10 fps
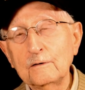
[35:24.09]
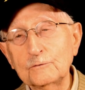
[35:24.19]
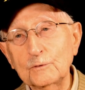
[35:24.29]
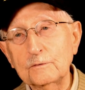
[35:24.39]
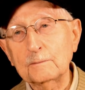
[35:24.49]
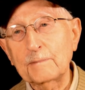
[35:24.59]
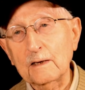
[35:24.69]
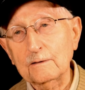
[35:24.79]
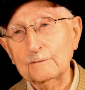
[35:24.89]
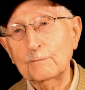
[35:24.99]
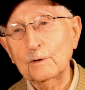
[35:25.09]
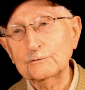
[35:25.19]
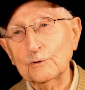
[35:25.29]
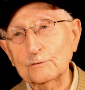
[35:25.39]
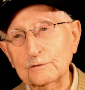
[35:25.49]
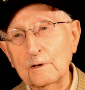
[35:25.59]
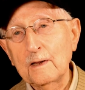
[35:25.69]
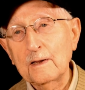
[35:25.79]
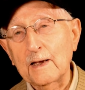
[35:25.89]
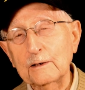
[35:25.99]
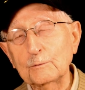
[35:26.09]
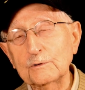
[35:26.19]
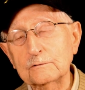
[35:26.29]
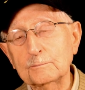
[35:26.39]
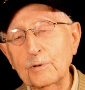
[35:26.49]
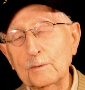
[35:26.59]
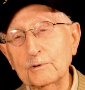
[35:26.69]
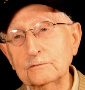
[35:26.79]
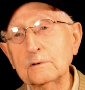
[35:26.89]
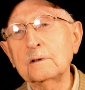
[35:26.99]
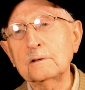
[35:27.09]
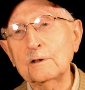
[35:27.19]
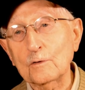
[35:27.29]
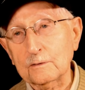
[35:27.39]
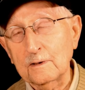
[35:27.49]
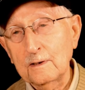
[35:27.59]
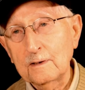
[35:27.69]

to the Battle of the Bulge, and it was published in the